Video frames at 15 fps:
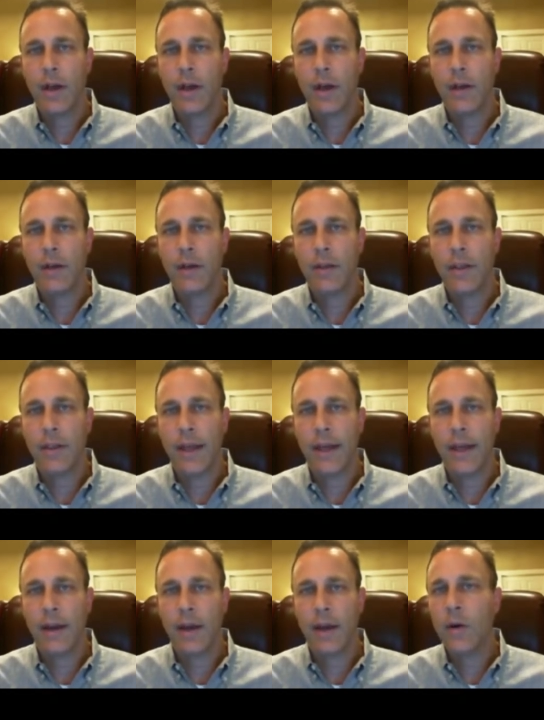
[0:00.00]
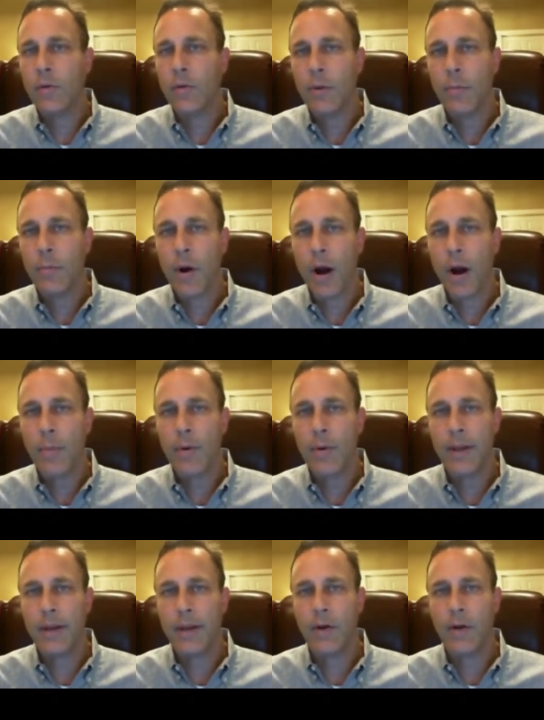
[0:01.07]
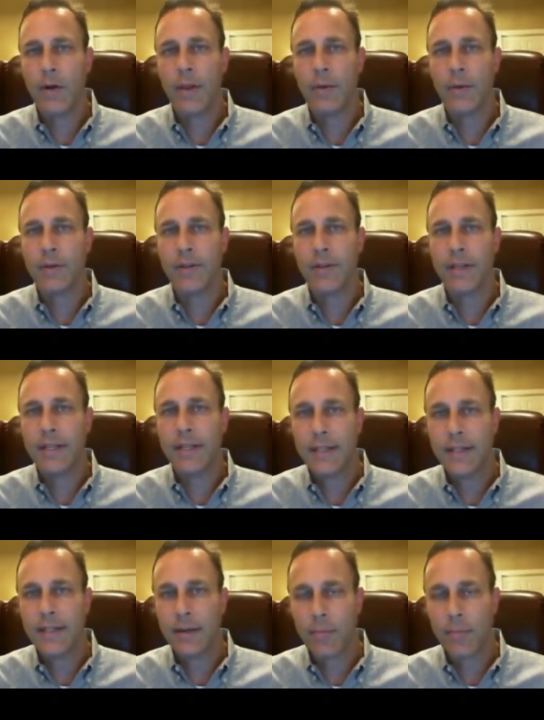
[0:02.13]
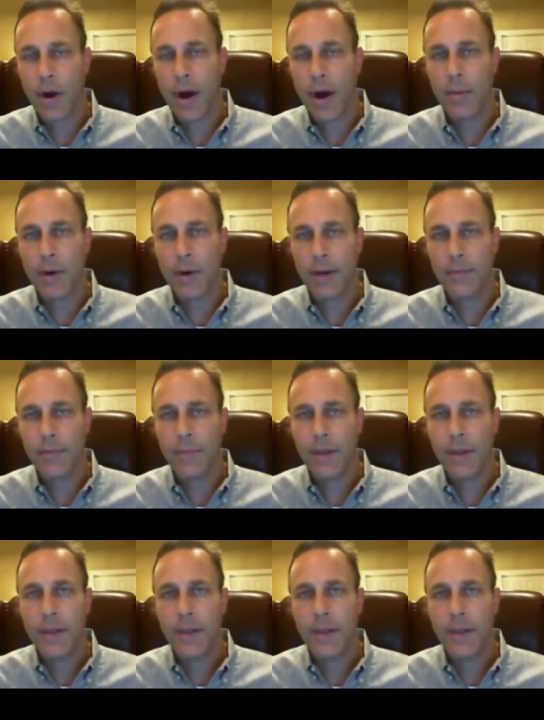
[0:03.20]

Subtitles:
that owned the property or that was leasing the property.